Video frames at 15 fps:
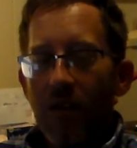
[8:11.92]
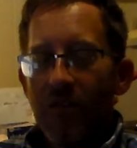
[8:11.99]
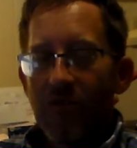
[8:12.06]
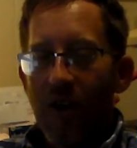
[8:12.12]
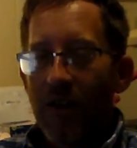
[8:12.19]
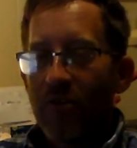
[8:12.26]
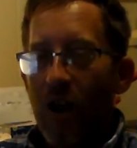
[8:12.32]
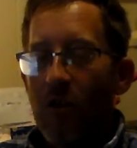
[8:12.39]

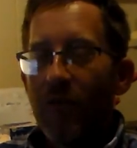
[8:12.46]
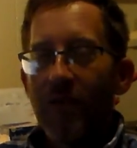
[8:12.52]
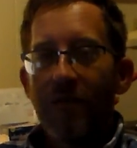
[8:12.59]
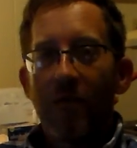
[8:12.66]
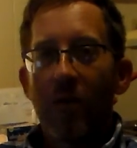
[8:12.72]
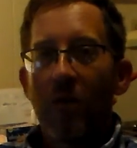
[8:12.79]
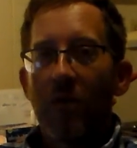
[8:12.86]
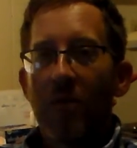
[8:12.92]
So I drove it
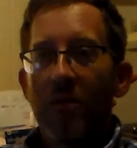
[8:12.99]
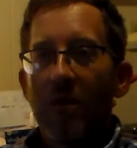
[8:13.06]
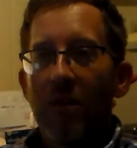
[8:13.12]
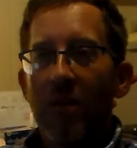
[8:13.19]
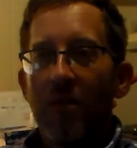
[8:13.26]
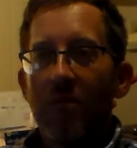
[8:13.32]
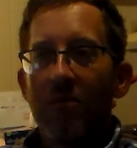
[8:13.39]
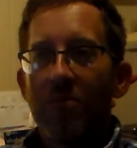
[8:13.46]
for
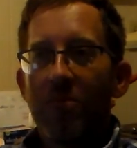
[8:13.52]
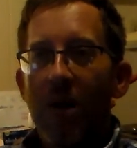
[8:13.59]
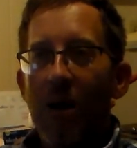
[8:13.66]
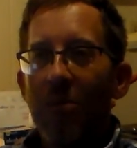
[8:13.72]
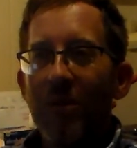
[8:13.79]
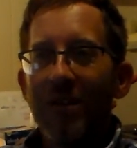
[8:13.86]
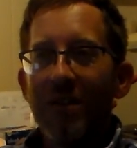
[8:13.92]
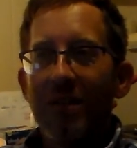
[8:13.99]

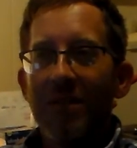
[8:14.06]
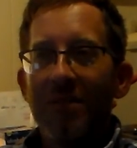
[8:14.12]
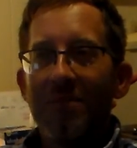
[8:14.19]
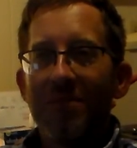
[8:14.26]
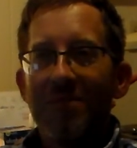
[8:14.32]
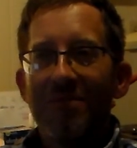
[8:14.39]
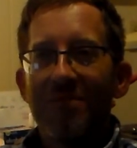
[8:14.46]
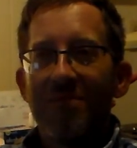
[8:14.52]
probably
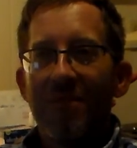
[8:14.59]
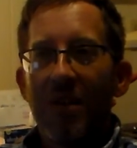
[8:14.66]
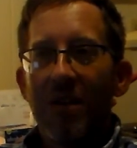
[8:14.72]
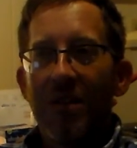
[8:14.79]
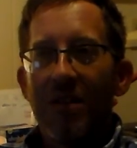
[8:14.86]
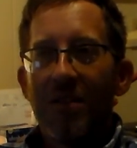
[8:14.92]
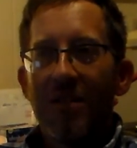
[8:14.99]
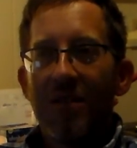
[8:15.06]

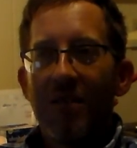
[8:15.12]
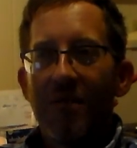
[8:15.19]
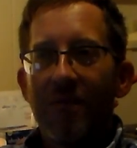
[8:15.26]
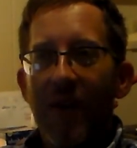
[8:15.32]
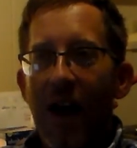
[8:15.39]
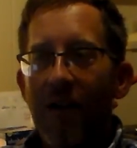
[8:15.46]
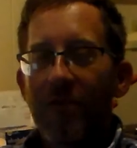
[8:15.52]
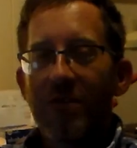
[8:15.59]

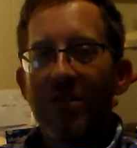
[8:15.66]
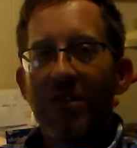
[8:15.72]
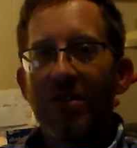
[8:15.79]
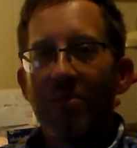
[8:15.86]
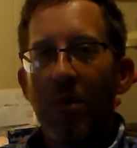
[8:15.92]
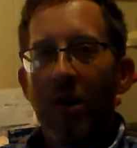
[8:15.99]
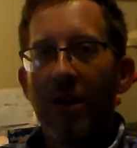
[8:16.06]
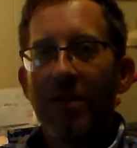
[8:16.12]
5 or
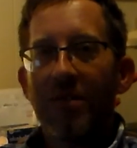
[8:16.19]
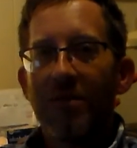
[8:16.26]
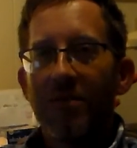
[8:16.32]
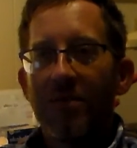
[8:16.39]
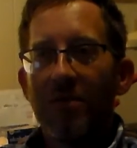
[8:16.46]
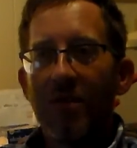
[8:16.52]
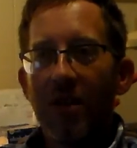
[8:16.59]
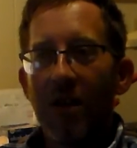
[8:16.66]
6 months.
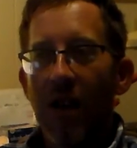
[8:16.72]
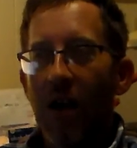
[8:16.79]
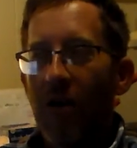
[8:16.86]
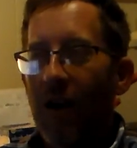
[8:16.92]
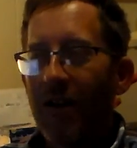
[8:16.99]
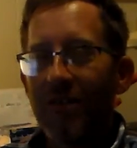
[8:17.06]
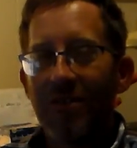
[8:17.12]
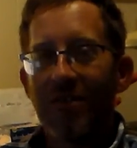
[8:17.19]

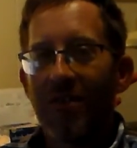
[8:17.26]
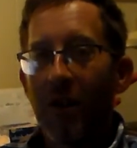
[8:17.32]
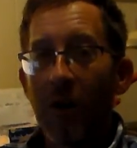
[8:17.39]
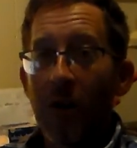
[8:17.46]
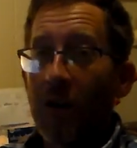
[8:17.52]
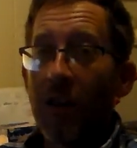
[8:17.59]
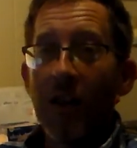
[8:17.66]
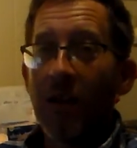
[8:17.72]
I was
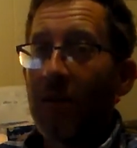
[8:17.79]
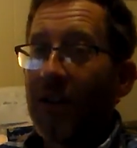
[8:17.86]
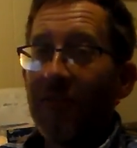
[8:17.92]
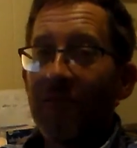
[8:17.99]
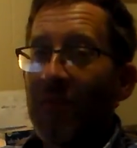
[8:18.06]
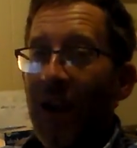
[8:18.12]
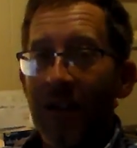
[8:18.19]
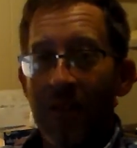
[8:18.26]
there again,
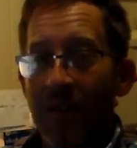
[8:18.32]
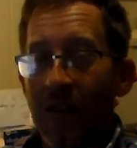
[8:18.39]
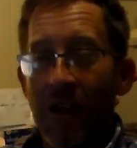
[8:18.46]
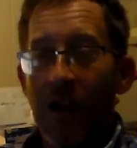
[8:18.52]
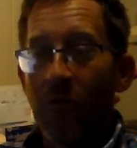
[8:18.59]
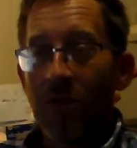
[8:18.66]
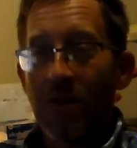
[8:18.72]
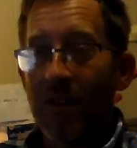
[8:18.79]
even back then,
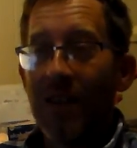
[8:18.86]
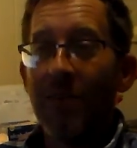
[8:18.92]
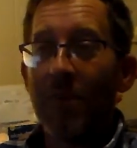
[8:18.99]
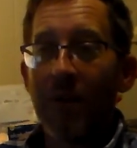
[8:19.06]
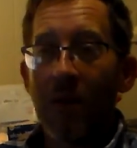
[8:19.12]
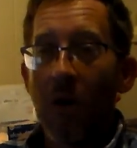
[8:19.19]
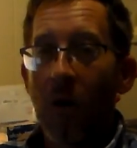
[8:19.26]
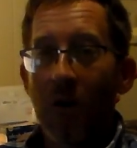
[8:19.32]
I wasn't
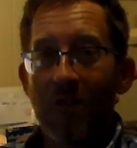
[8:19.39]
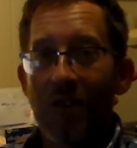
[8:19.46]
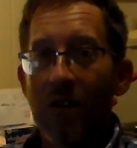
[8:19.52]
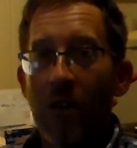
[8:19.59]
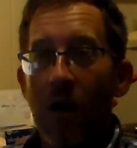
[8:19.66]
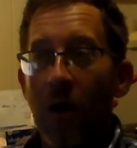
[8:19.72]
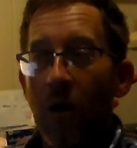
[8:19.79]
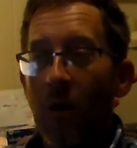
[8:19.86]
keeping cars
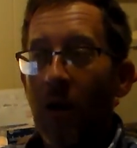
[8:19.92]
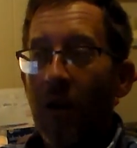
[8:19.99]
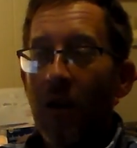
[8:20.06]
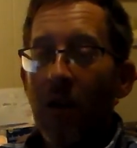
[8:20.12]
that long.